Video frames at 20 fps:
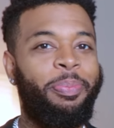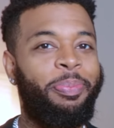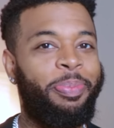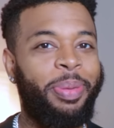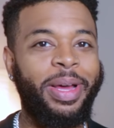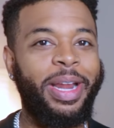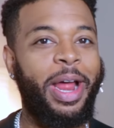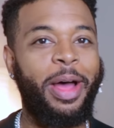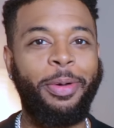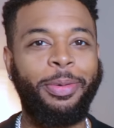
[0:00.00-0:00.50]

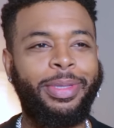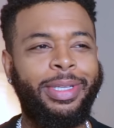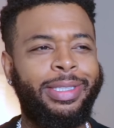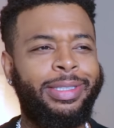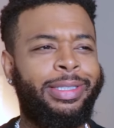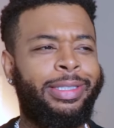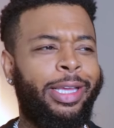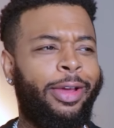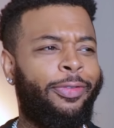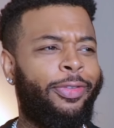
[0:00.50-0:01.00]
But I don't think
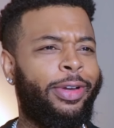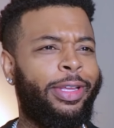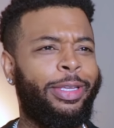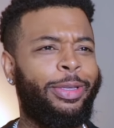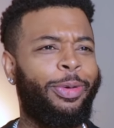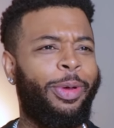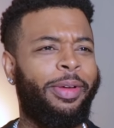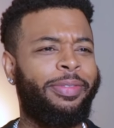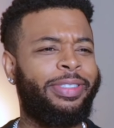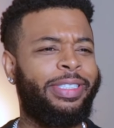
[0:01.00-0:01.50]
it's tougher than
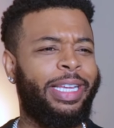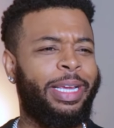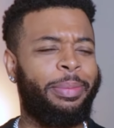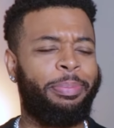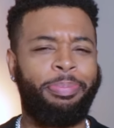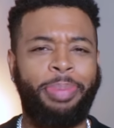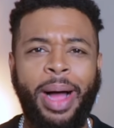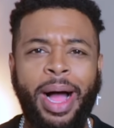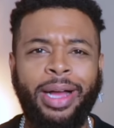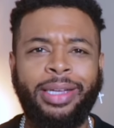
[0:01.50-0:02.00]
UFC
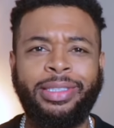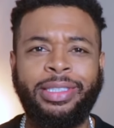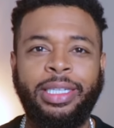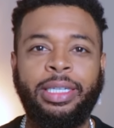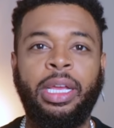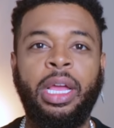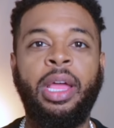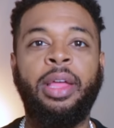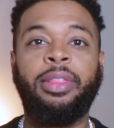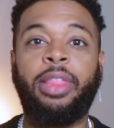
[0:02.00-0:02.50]
and
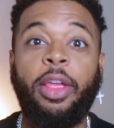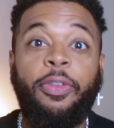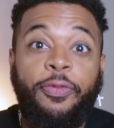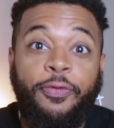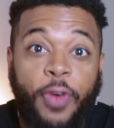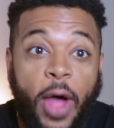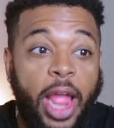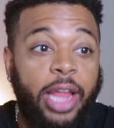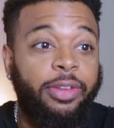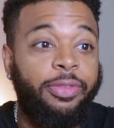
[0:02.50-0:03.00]
boxing. They
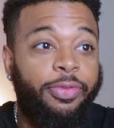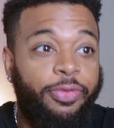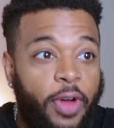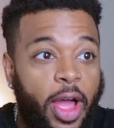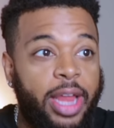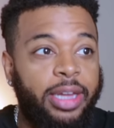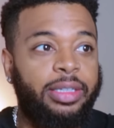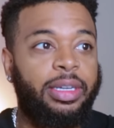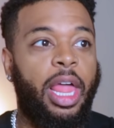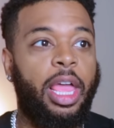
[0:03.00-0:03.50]
fighting,
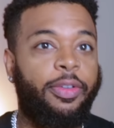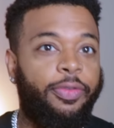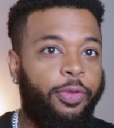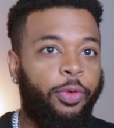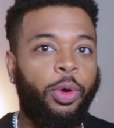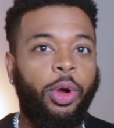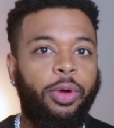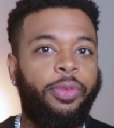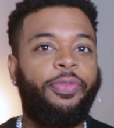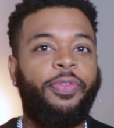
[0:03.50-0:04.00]
like
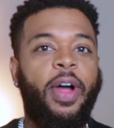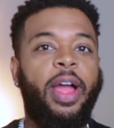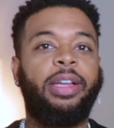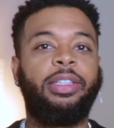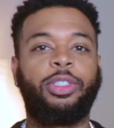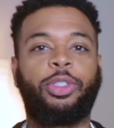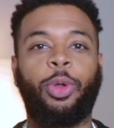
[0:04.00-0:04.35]
for real fighting.